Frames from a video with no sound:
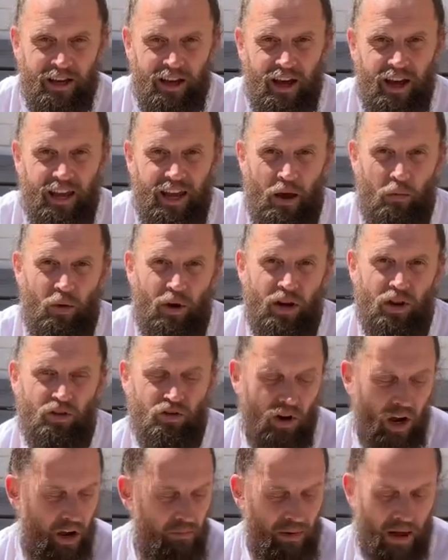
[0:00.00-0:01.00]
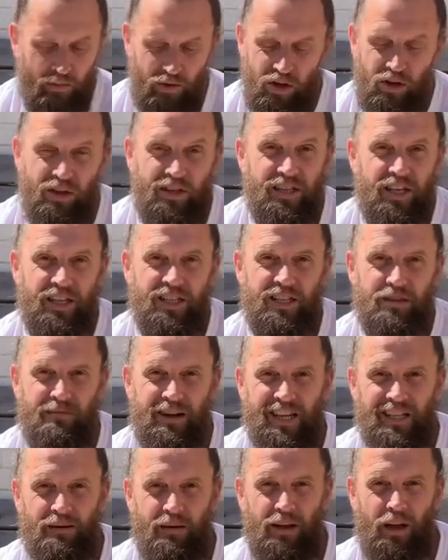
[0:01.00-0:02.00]
Again, we're going to try and maybe use these to make
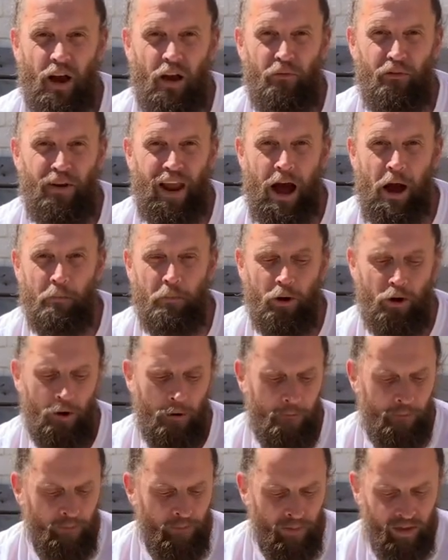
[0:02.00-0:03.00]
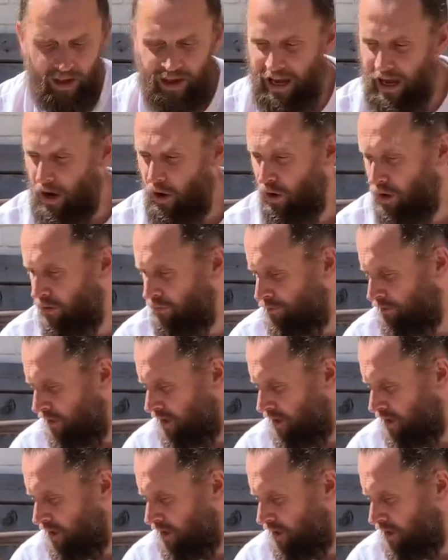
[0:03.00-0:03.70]
something like a flower pot out of.